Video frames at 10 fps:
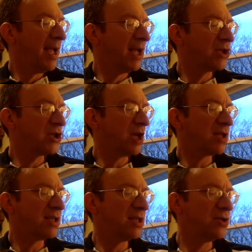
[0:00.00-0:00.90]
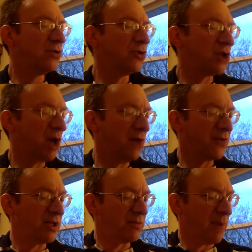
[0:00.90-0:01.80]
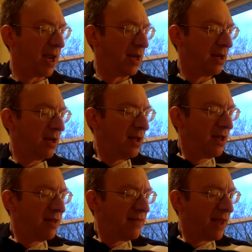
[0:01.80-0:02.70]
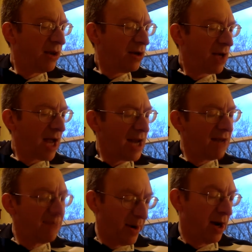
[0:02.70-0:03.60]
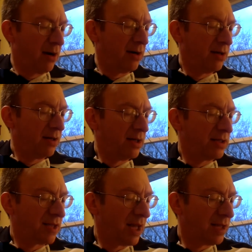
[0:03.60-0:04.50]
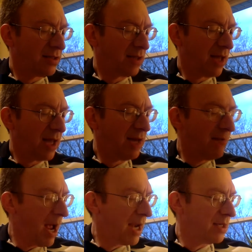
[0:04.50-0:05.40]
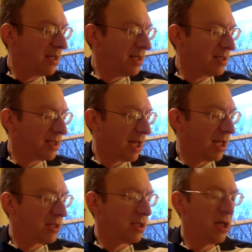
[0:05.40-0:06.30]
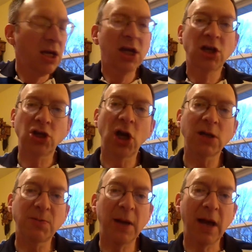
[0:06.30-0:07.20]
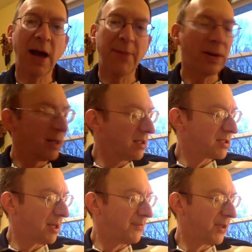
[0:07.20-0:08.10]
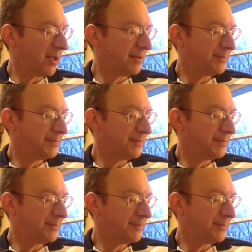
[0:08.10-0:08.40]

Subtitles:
It's just these new shelves he's made. They look kind of bare, he says, and he might, he says, just pick up a little something.